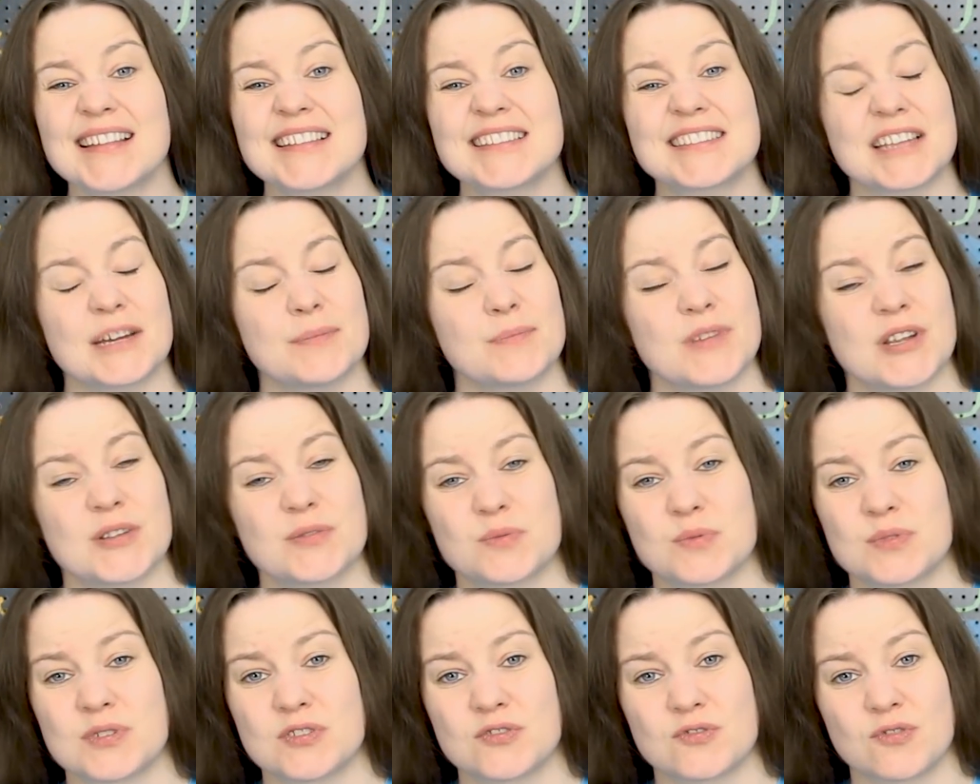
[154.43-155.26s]
and
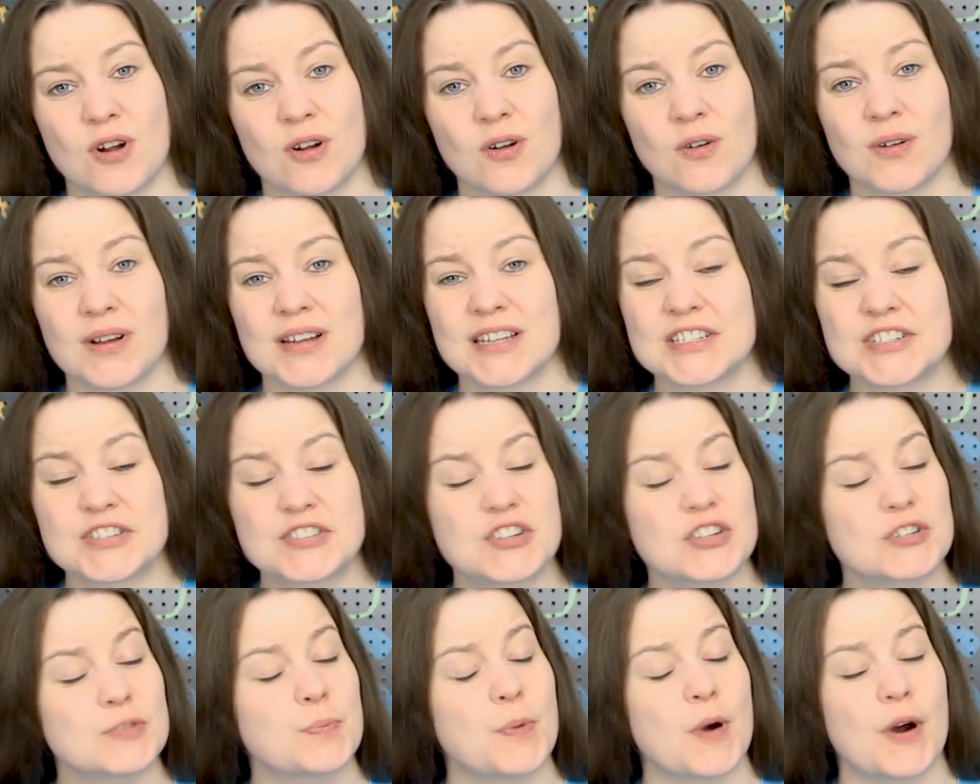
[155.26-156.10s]
sometimes we struggle. It's
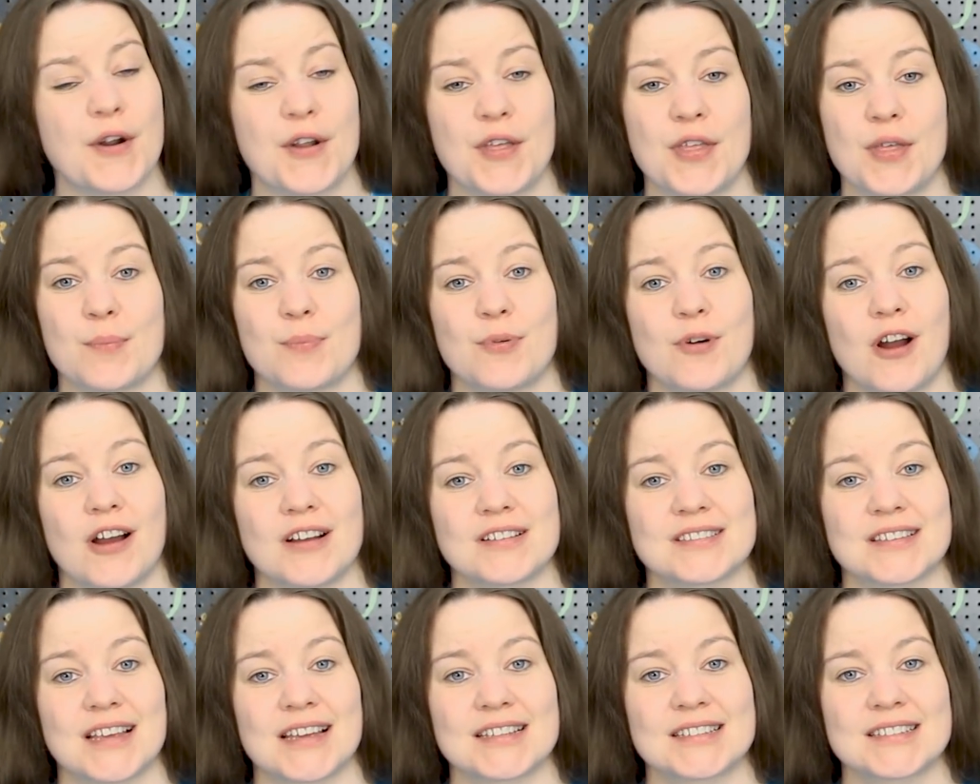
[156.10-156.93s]
just part of the
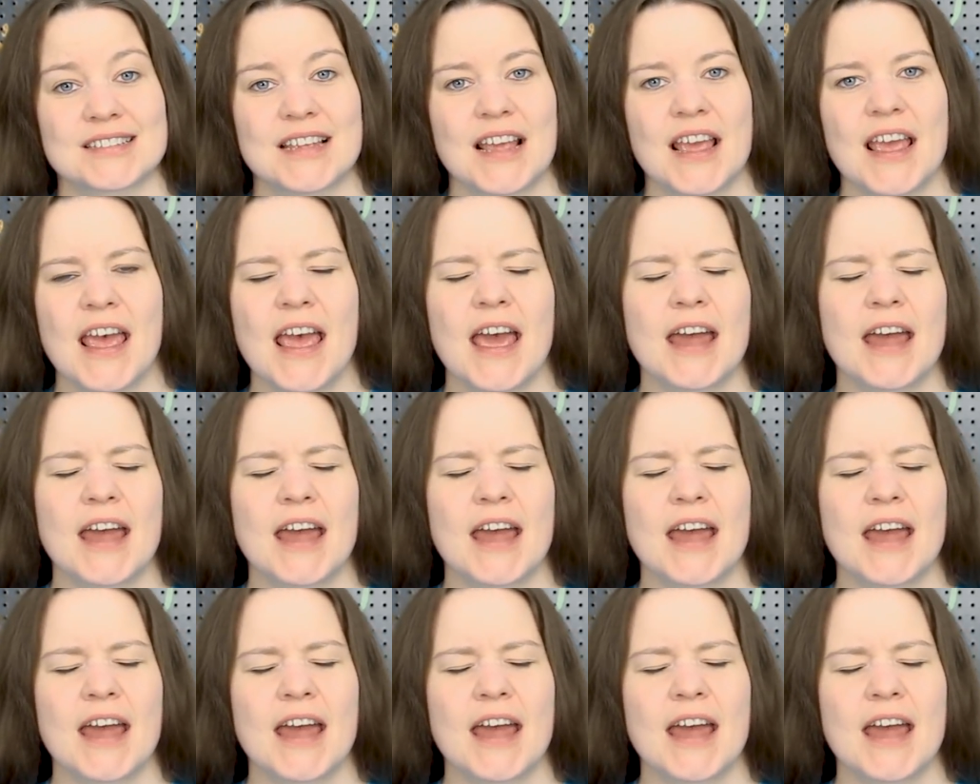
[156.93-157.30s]
process.